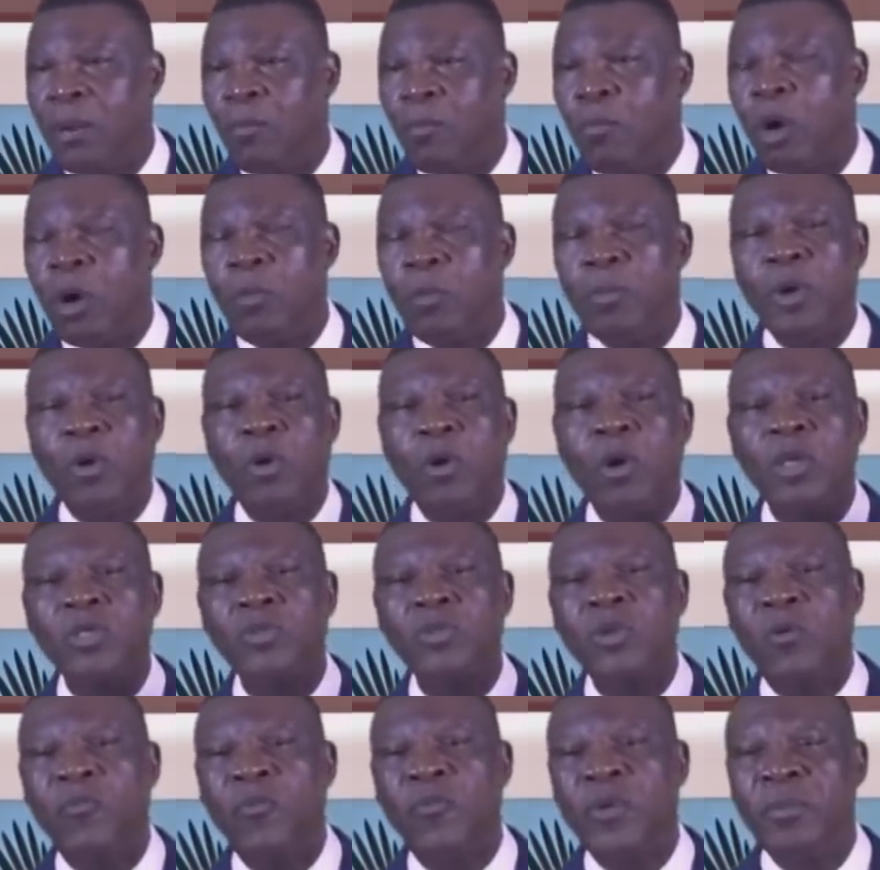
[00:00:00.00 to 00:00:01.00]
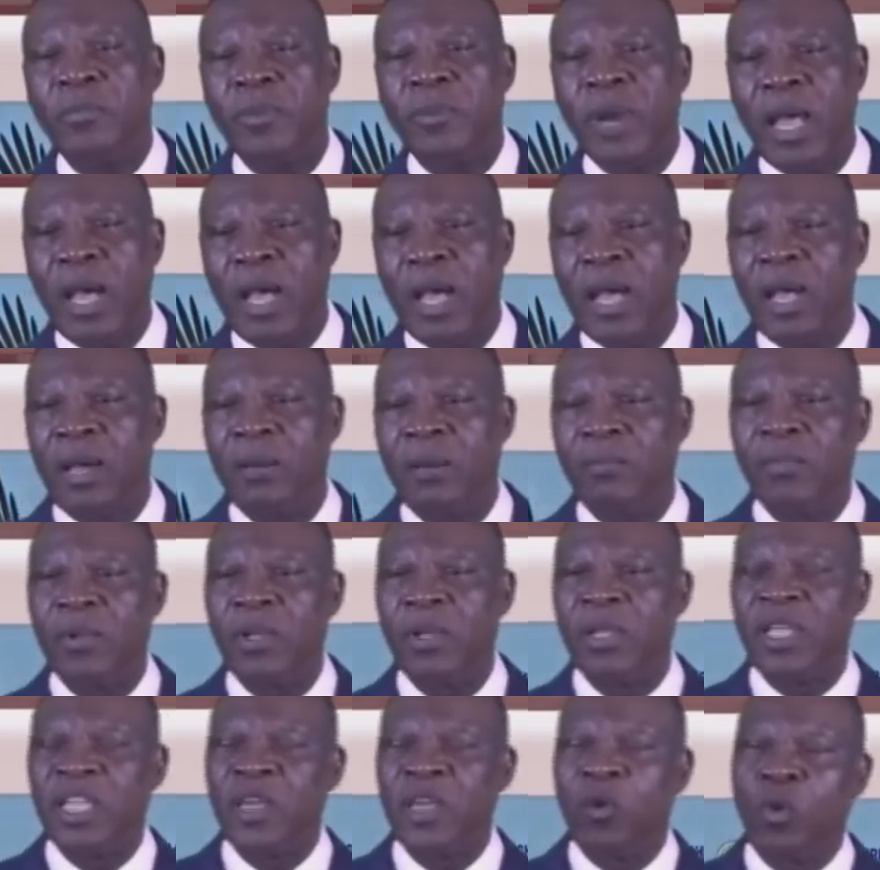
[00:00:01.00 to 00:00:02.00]
But because of Abraham,
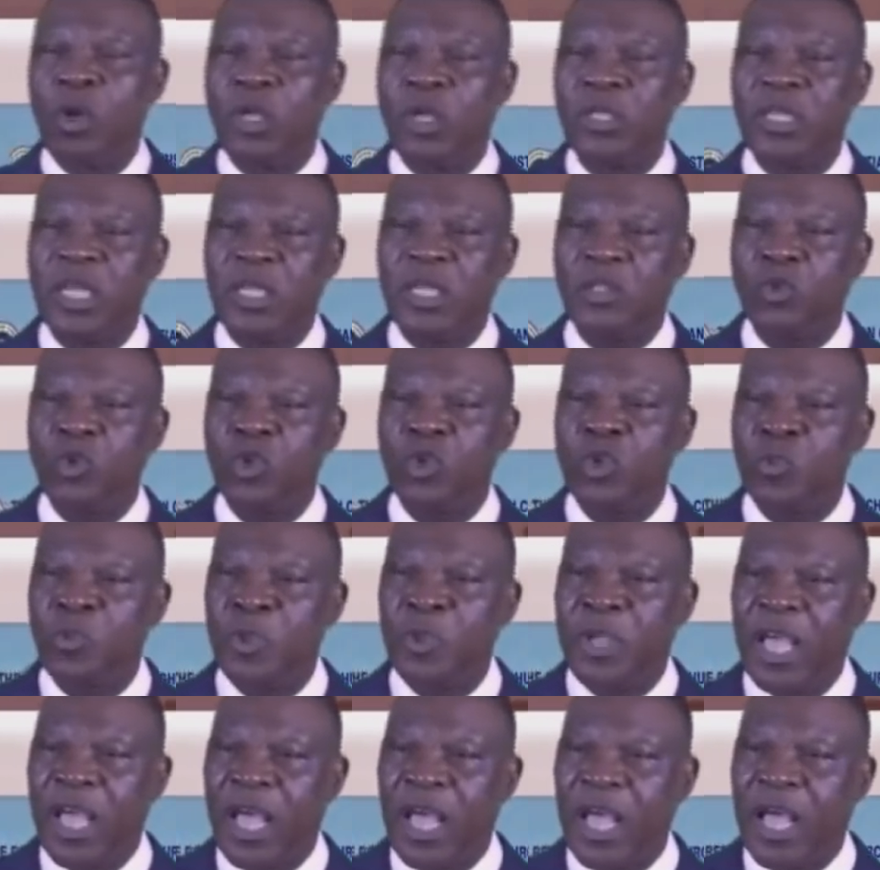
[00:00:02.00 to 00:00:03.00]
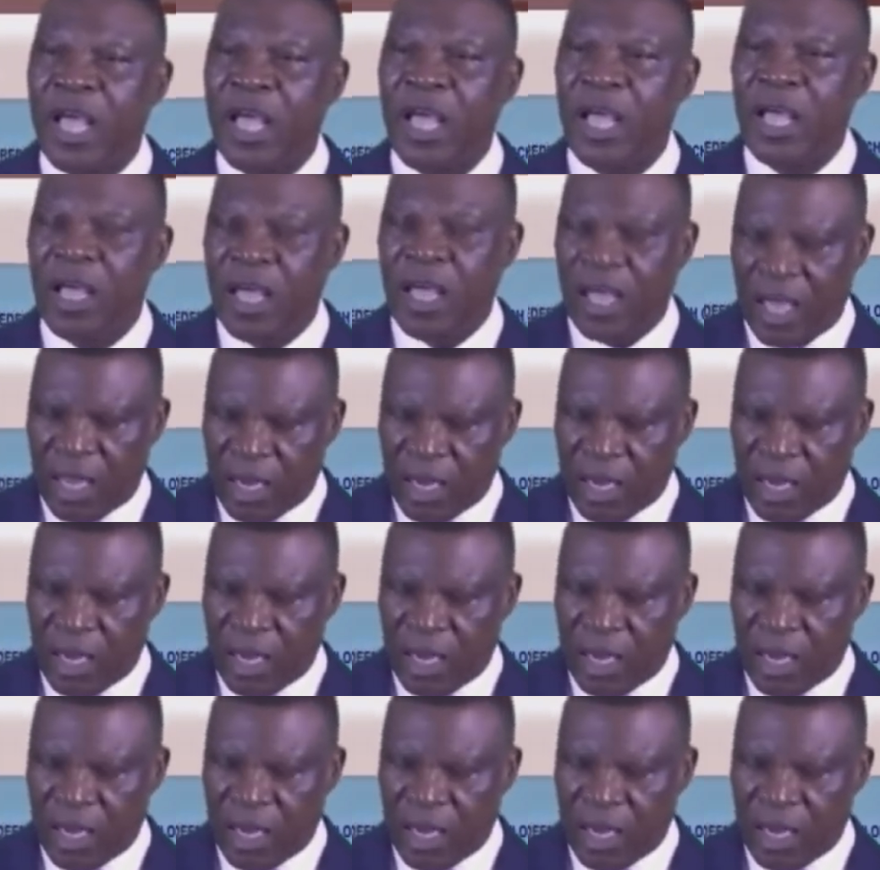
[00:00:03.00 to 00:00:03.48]
he wanted to spare